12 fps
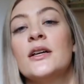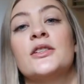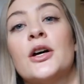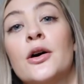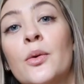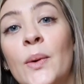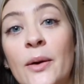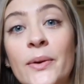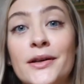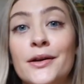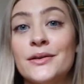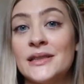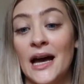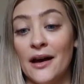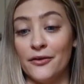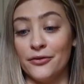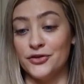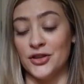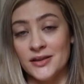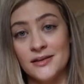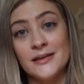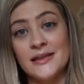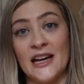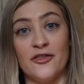So wake windows have
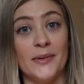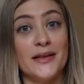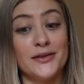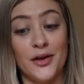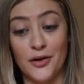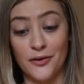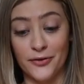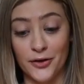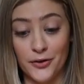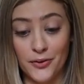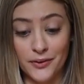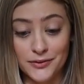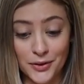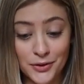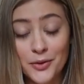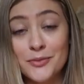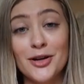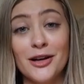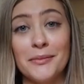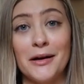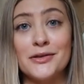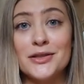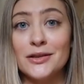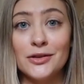just saved me. So if you don't know what I'm talking
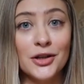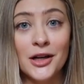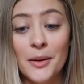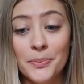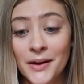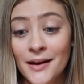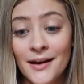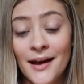about, just look up